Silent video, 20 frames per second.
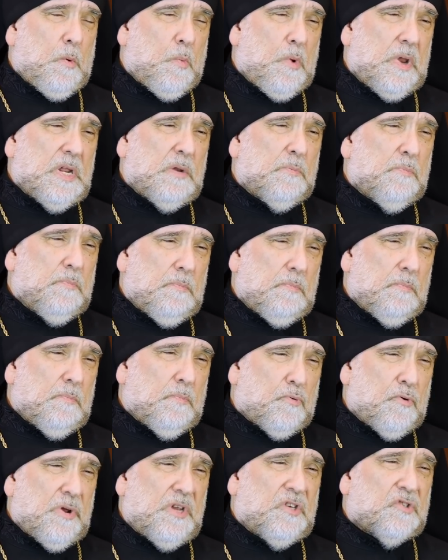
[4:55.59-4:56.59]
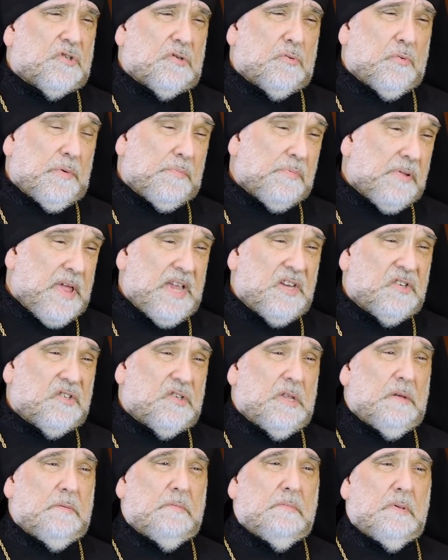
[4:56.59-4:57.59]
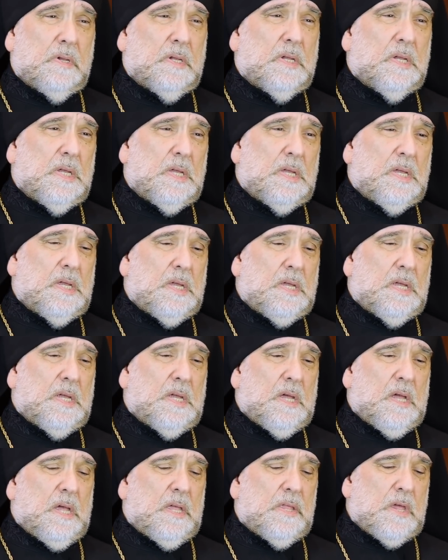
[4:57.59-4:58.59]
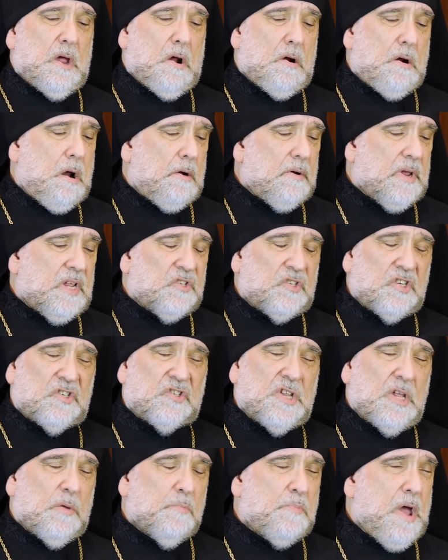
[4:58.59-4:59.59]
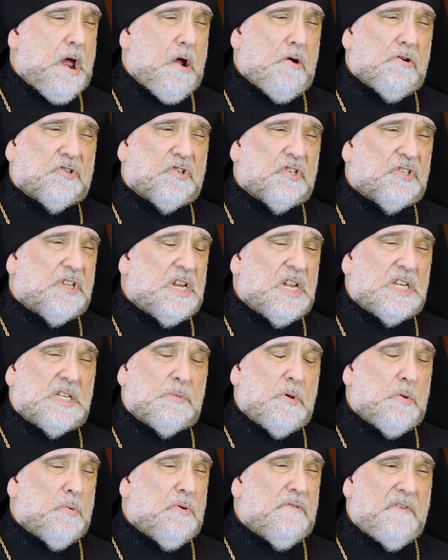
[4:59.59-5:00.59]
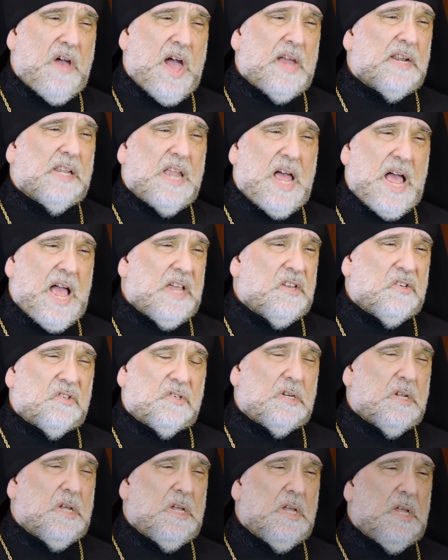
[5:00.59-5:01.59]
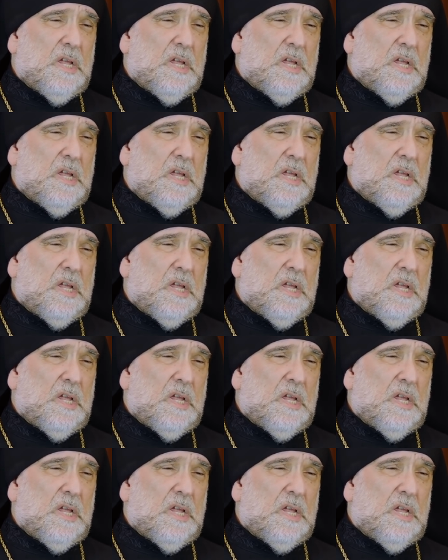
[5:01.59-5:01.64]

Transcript: We need priests to replace them. There are existing parishes that need to be revitalized